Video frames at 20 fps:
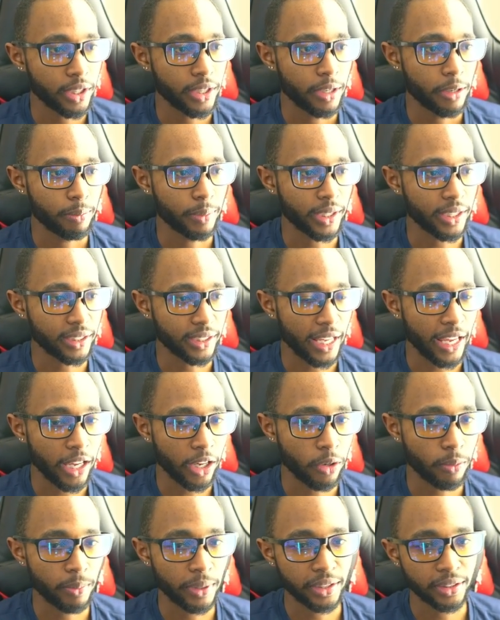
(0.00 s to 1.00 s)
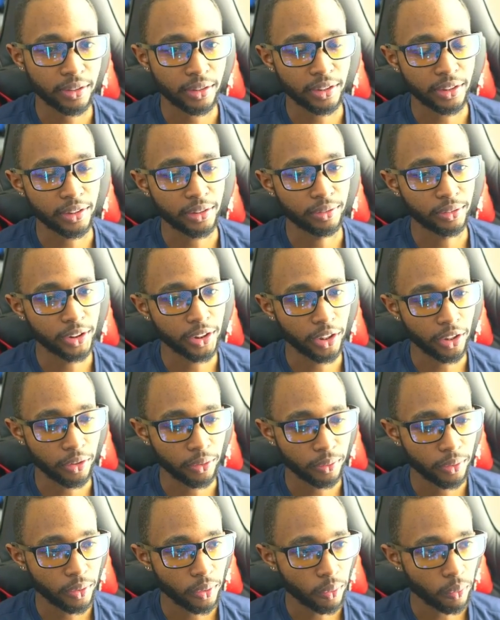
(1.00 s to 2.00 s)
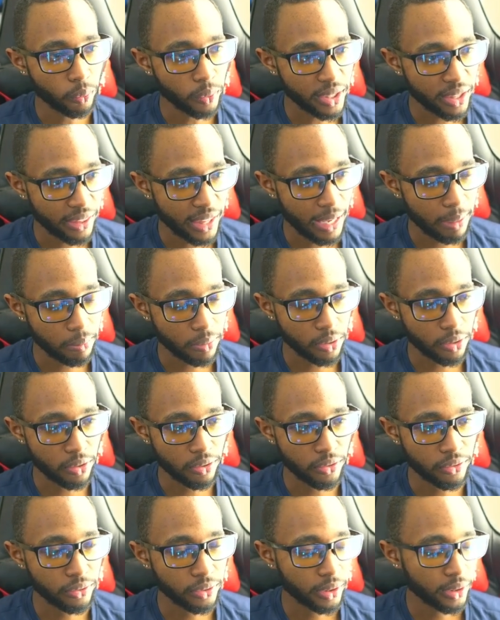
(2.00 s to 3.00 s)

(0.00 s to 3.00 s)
because L basically, with that move,